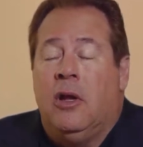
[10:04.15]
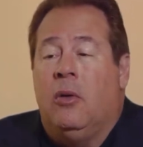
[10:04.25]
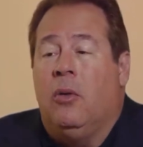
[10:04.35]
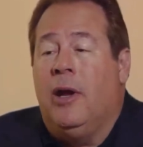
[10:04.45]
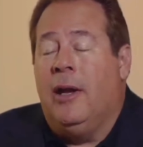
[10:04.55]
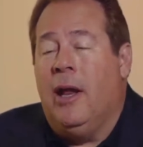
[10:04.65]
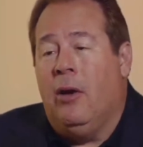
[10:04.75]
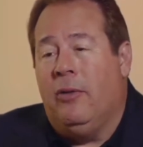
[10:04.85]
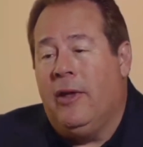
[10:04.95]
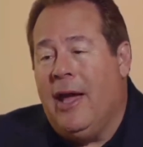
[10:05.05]
Right
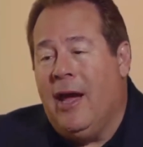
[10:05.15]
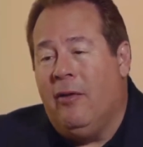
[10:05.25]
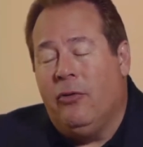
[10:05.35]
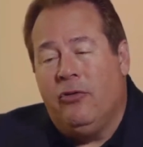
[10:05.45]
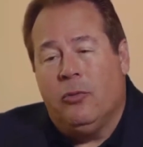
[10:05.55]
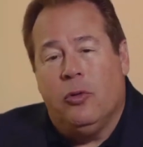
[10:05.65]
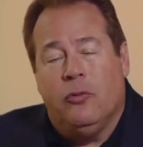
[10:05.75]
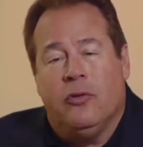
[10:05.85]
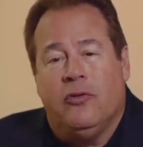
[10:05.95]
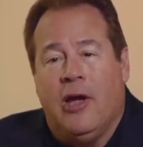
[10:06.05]
now, the average
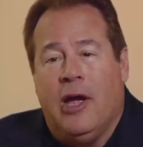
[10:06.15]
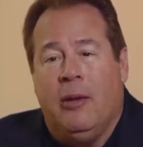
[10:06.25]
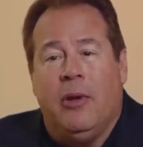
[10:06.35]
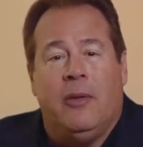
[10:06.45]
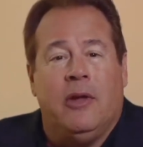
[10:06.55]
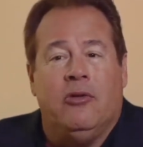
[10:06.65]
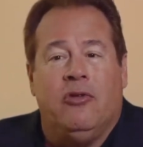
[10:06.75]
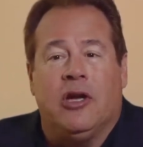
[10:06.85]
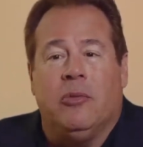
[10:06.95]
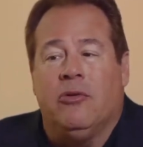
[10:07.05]
approval time on the
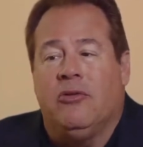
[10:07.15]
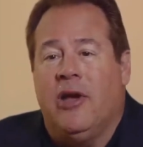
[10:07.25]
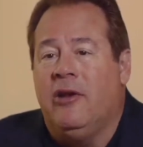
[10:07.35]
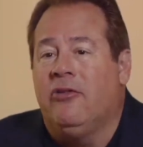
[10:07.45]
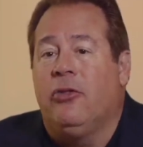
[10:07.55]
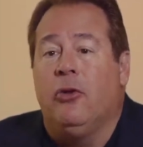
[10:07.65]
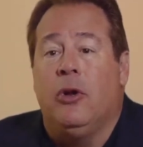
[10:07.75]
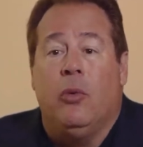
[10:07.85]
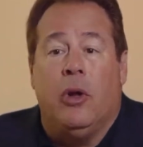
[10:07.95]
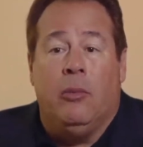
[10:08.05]
injectable side is
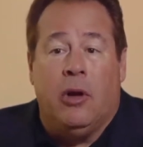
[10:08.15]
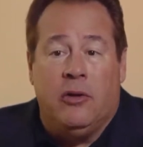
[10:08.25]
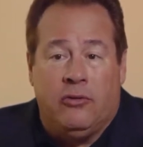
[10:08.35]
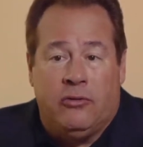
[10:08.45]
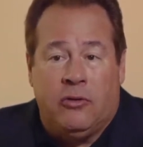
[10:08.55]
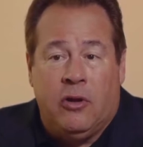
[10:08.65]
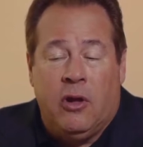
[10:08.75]
31 months.